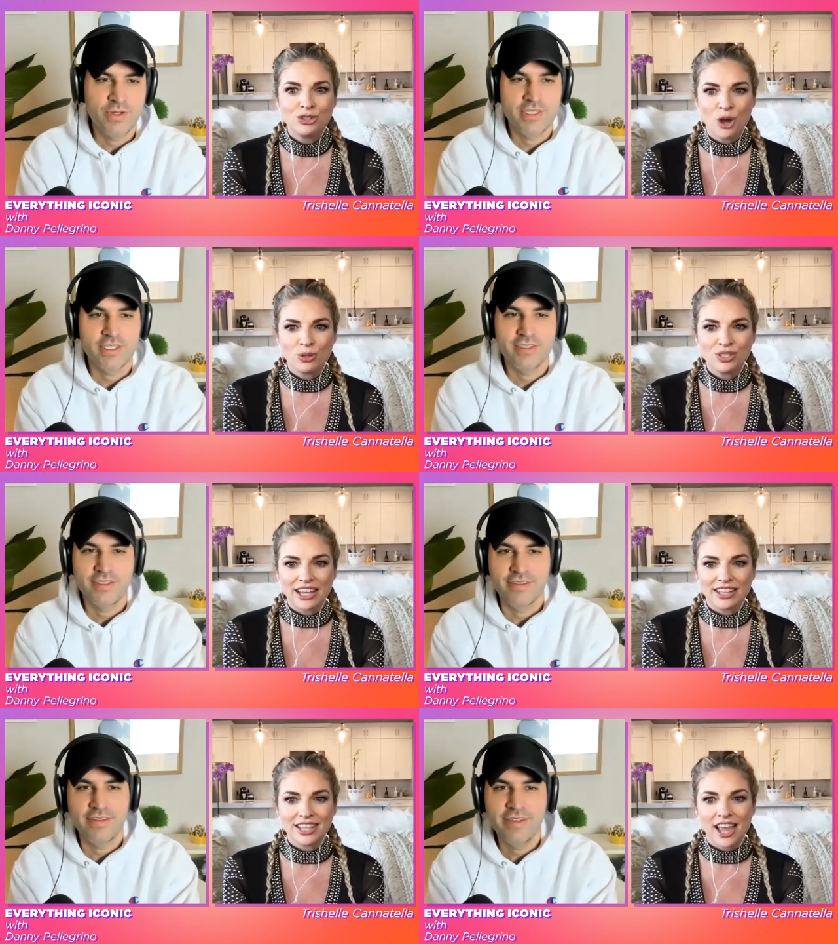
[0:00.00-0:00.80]
Speaker 1: so
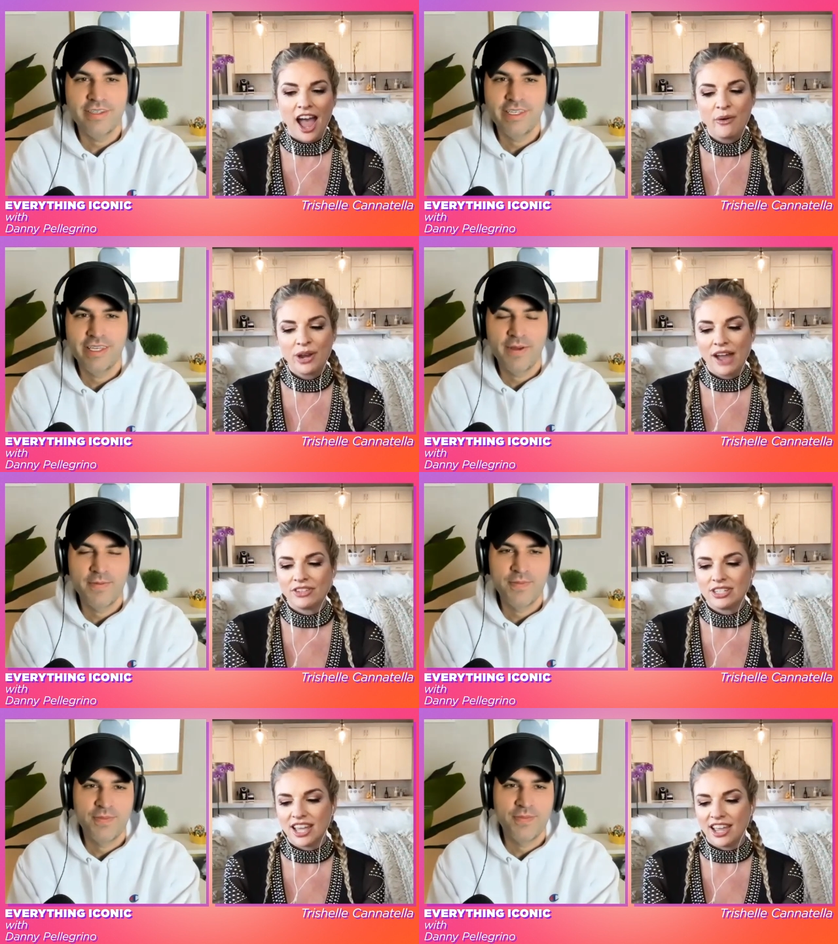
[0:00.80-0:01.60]
Speaker 2: sexy. I would have
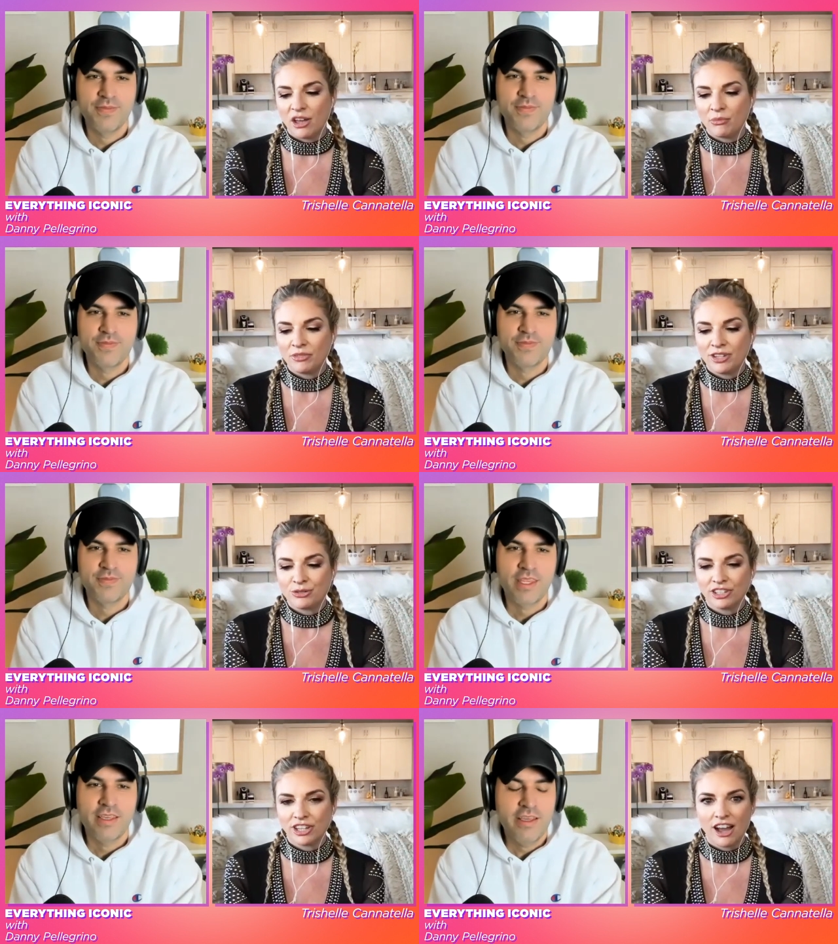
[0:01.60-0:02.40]
to say him. He's
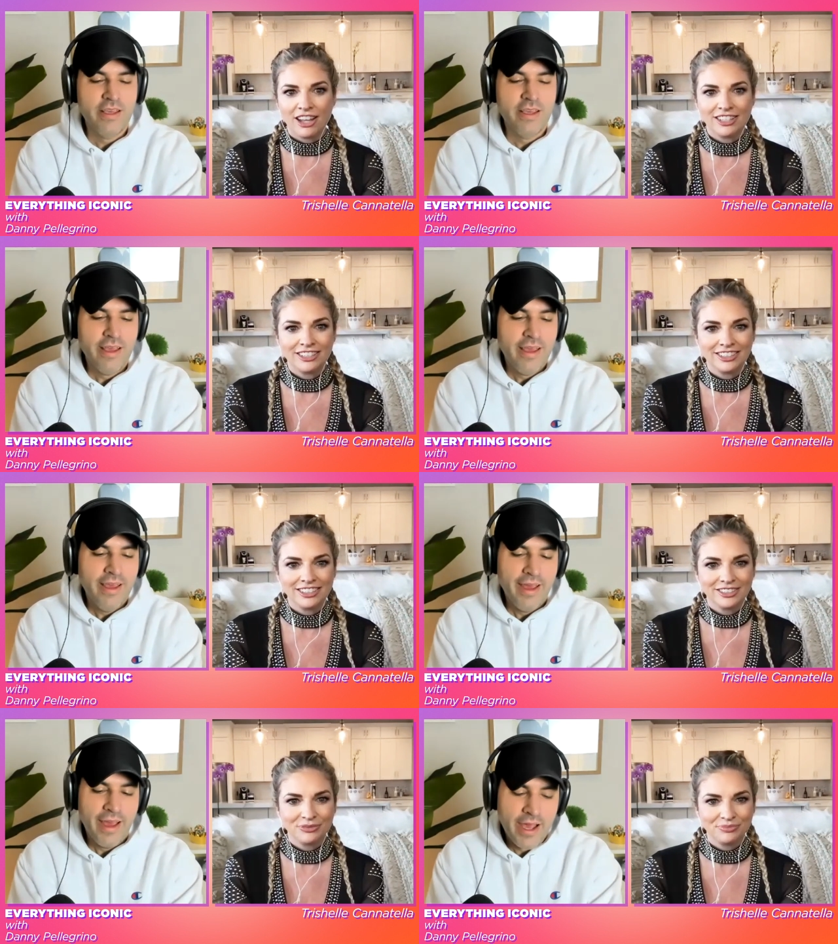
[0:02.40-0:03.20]
really hot.
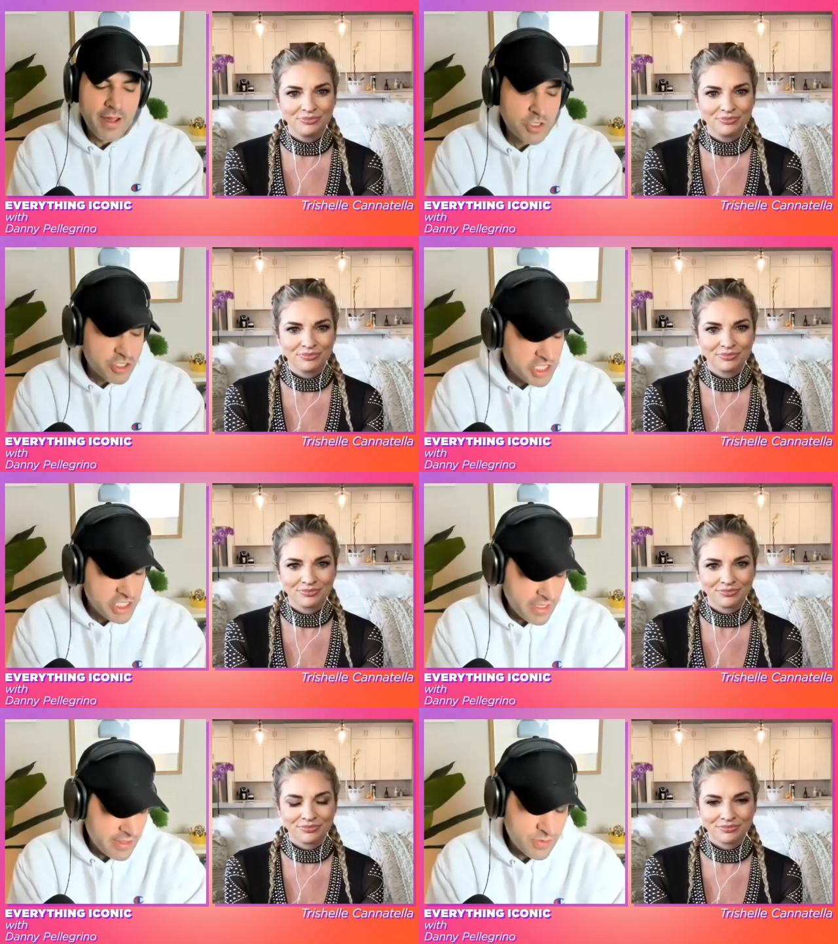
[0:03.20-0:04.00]
Speaker 1: Um,
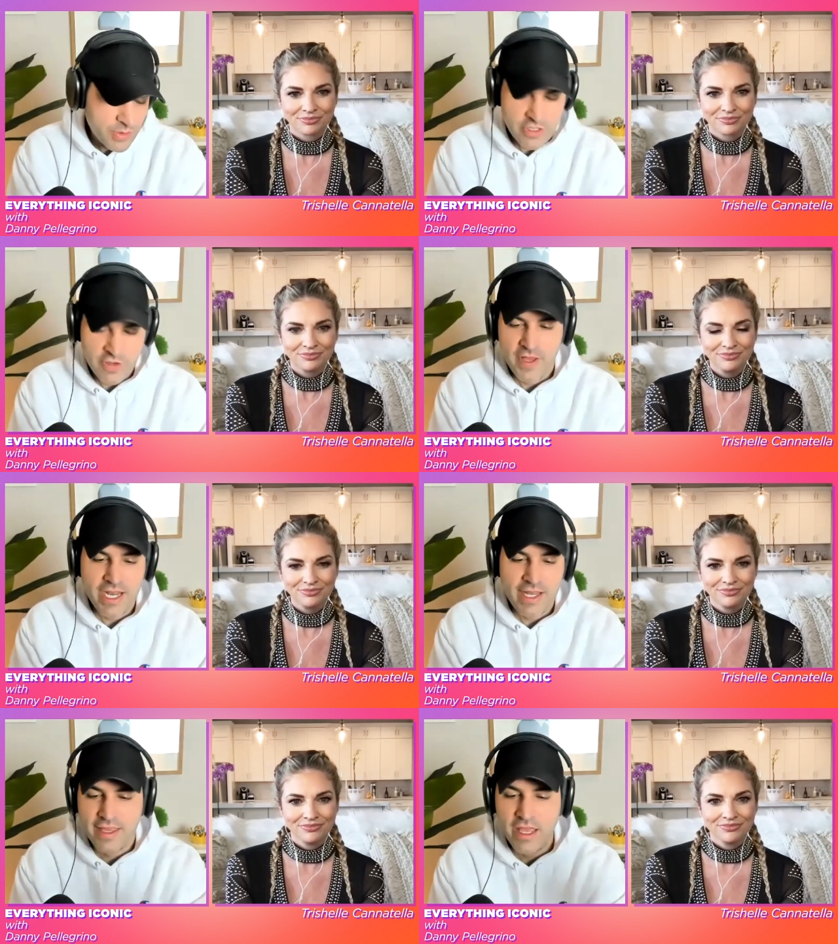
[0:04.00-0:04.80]
Trishelle, this was so
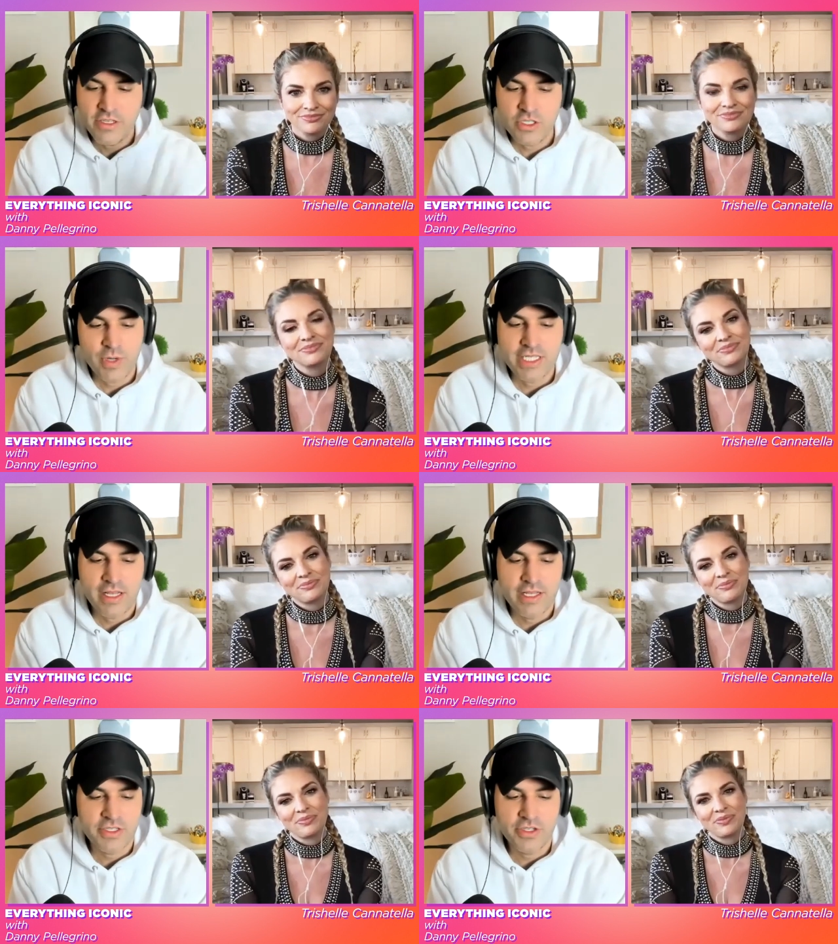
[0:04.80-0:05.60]
fun. Anything else you want to
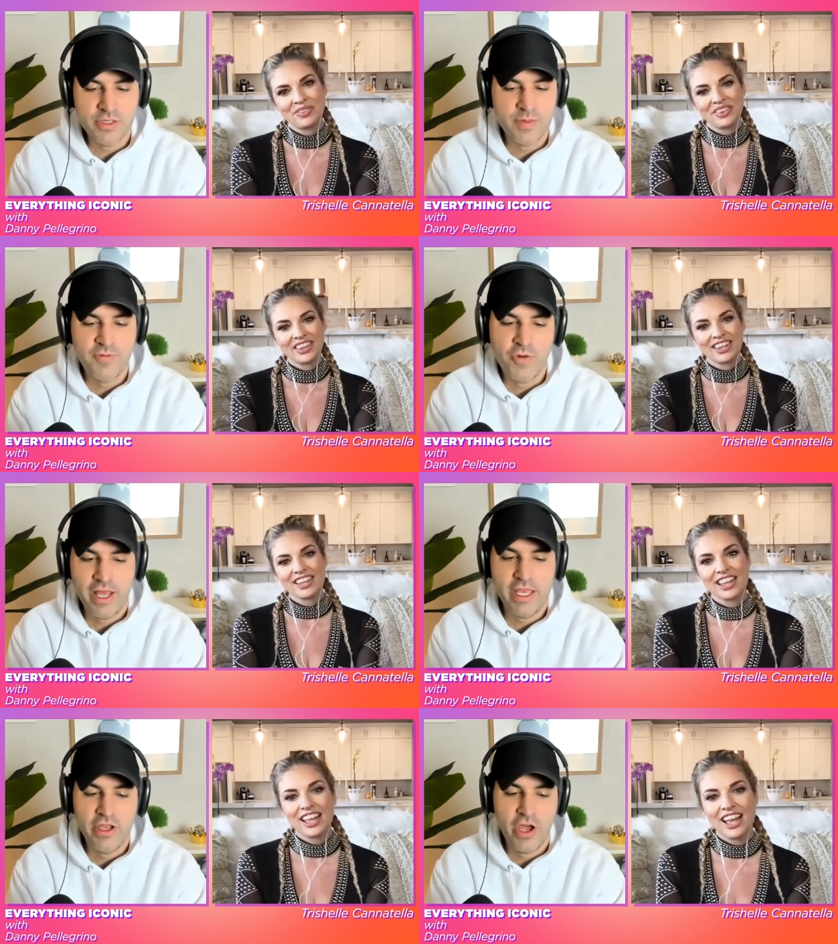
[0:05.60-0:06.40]
tell listeners
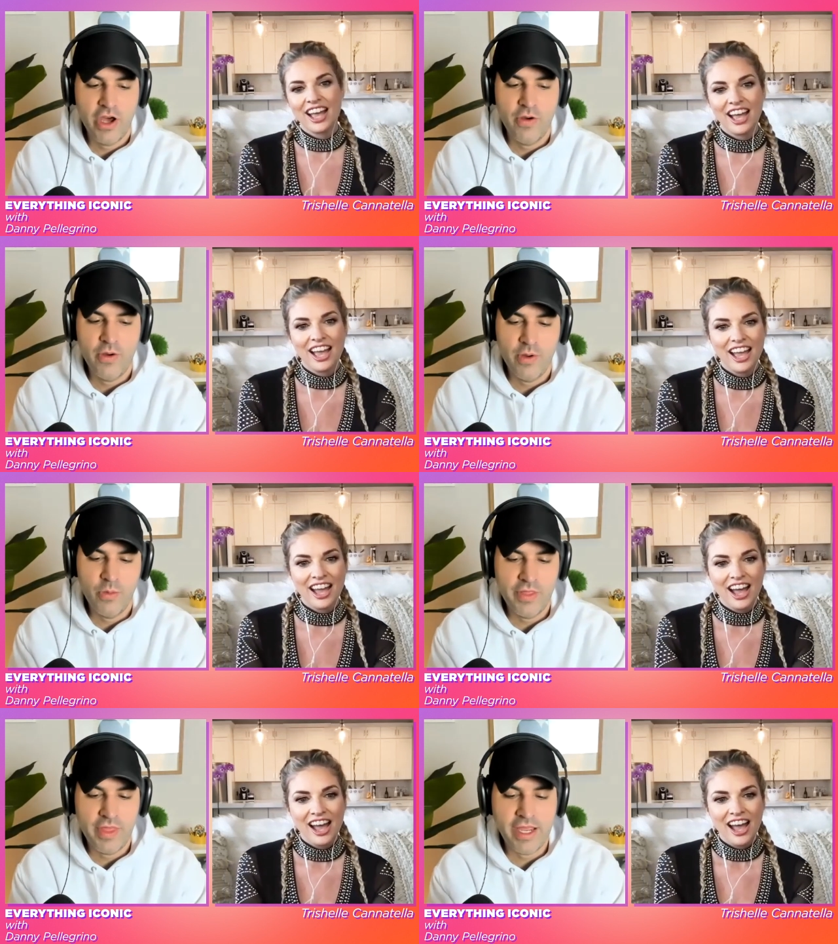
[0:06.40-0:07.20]
before I let you
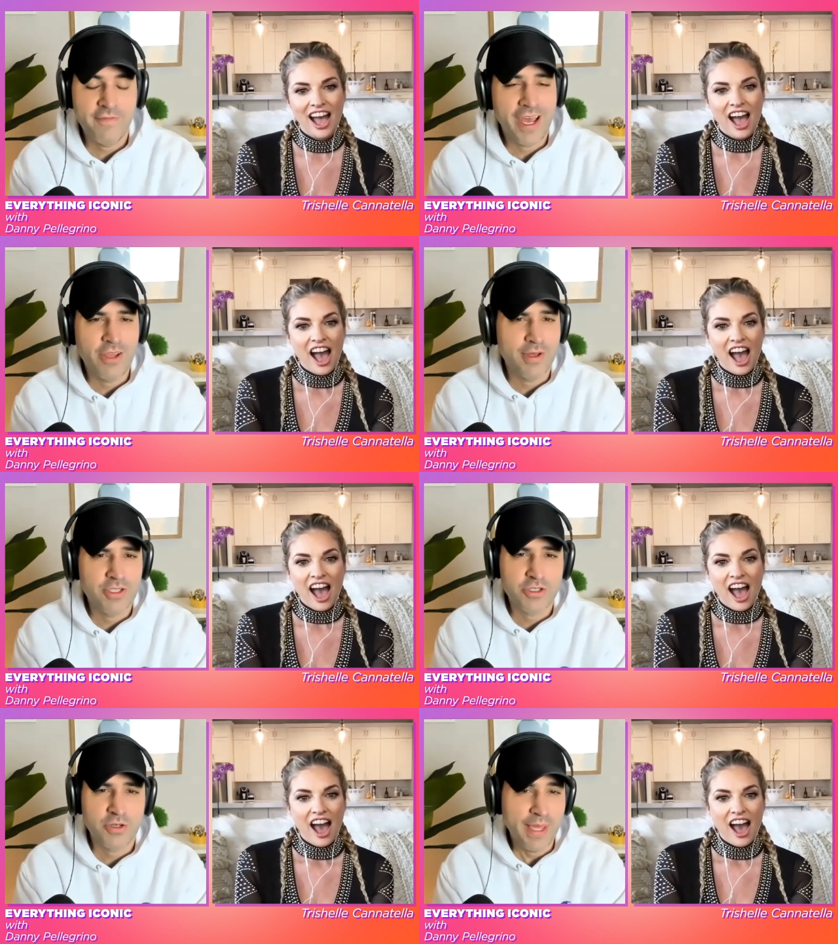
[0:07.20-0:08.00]
go, where they can find you
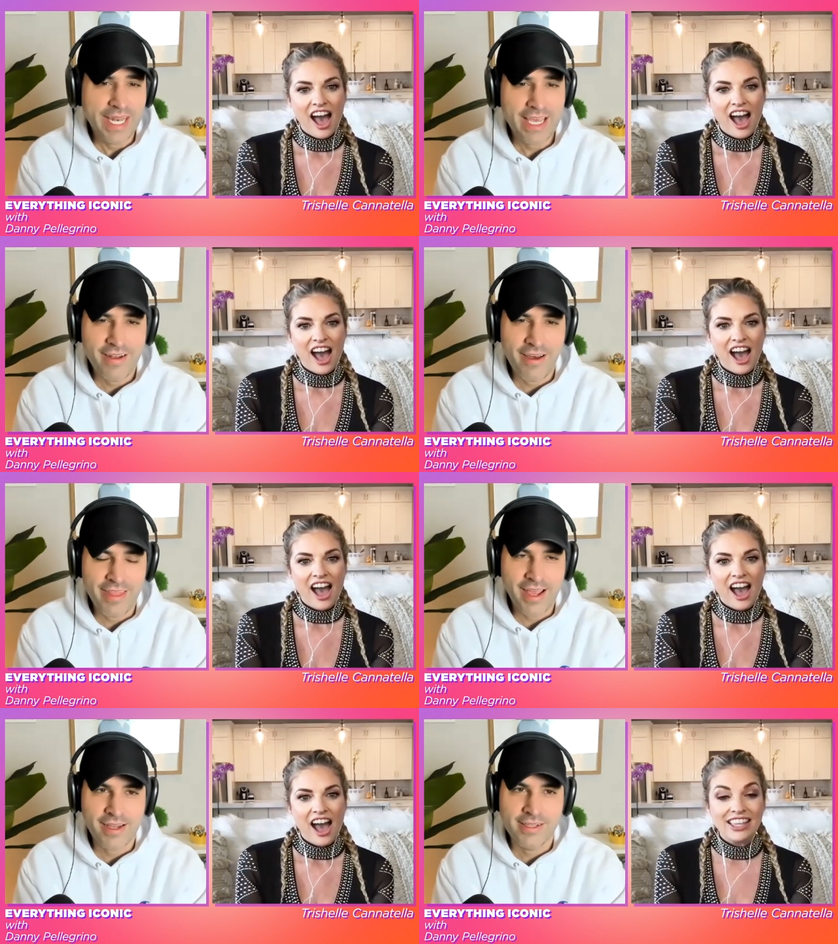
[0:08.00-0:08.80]
on social media and
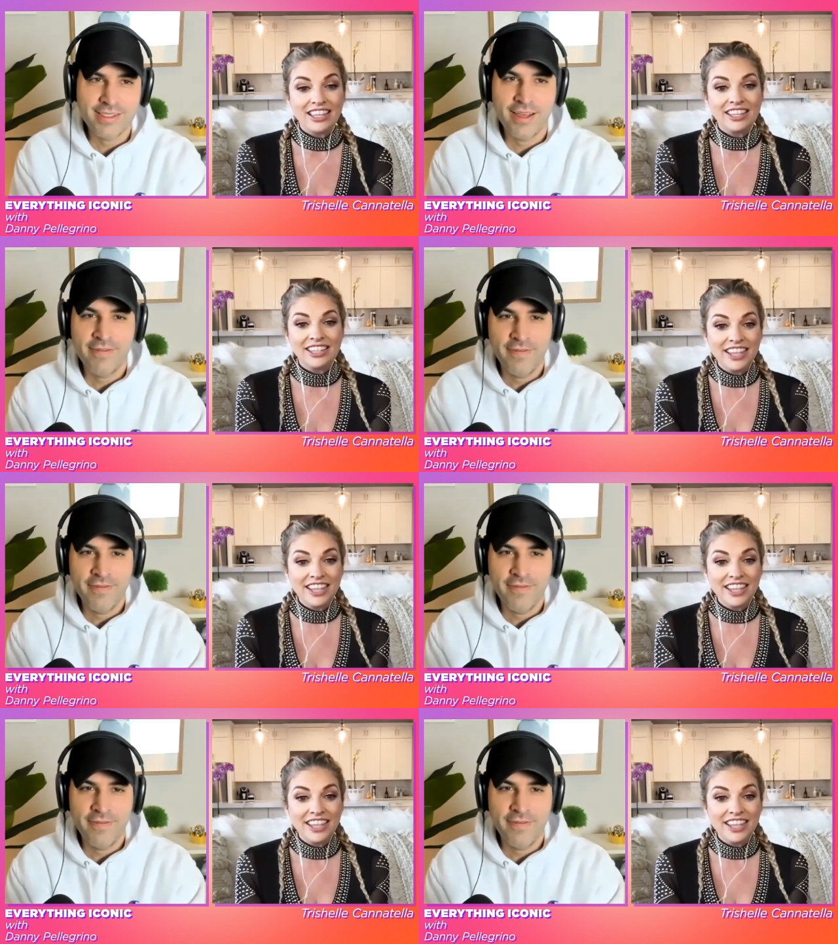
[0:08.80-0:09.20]
all that good stuff?